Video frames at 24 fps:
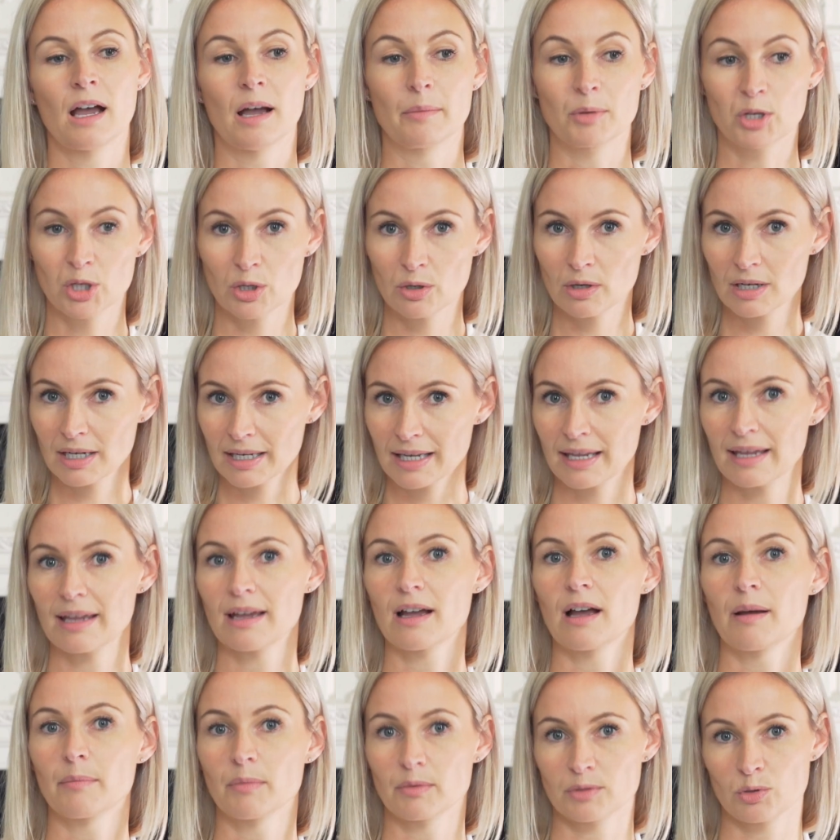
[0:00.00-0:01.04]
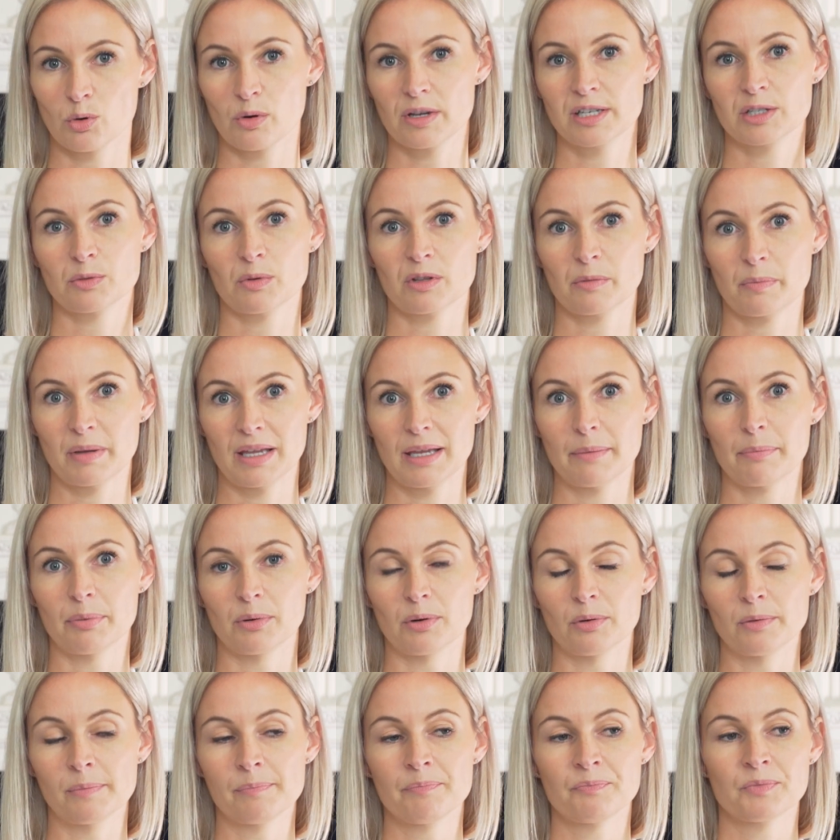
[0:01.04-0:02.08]
I'm Googling it, I'm talking to other
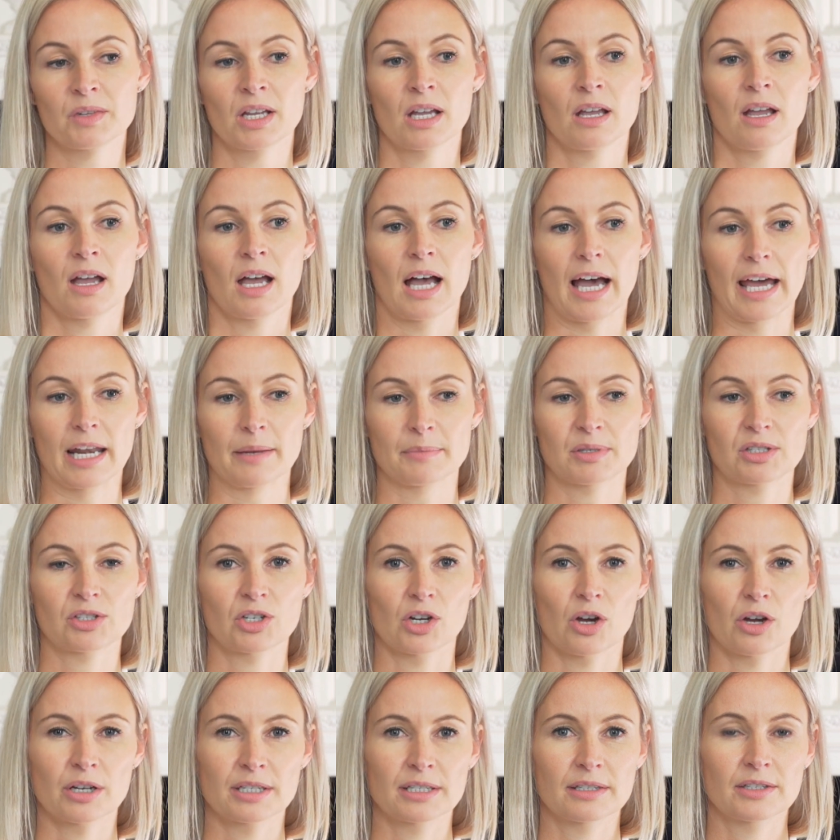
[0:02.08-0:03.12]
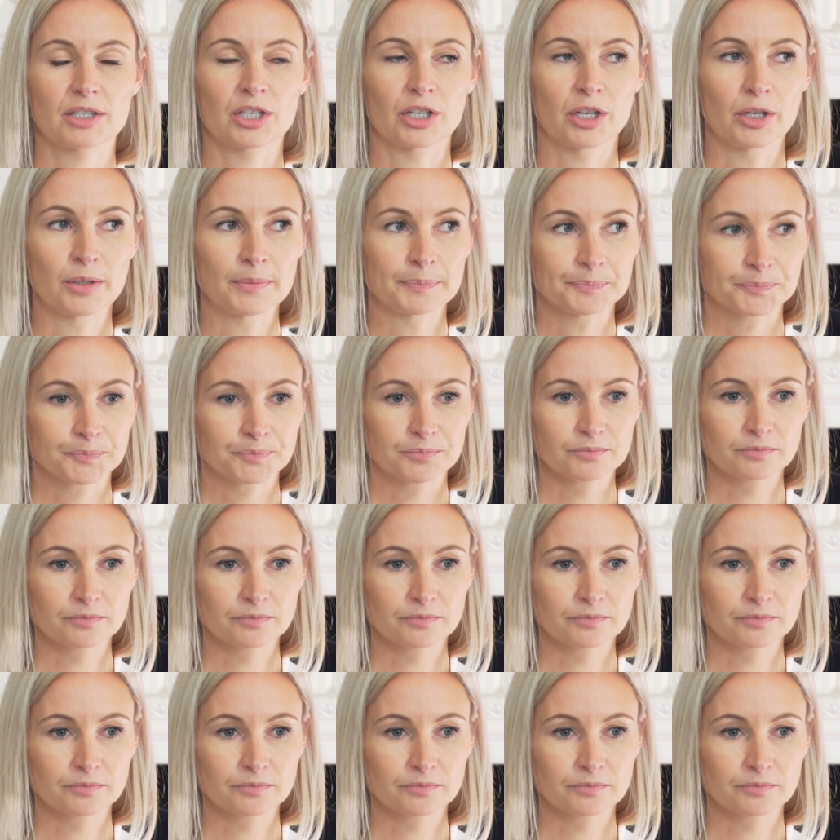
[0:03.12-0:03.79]
people, and I'm starting to